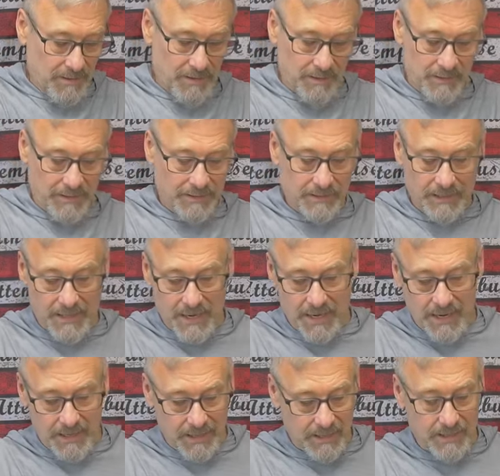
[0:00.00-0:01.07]
and like the
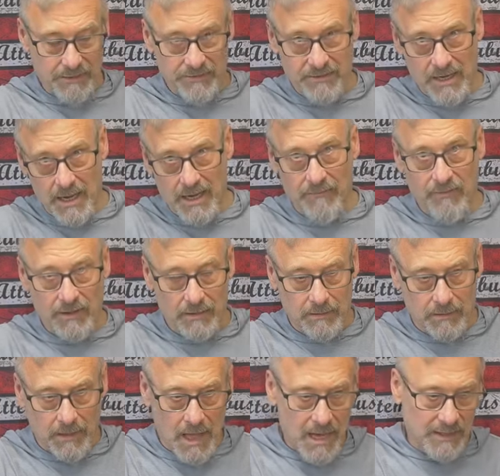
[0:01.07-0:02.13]
Canik is kind of a
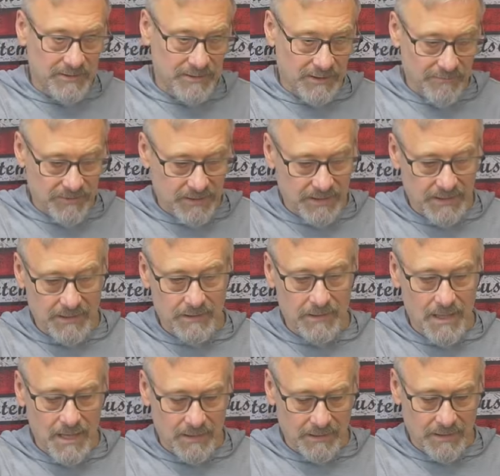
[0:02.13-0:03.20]
Glock 17,
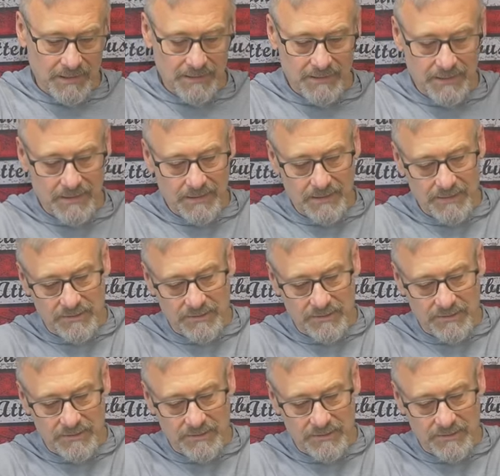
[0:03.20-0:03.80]
Glock 19.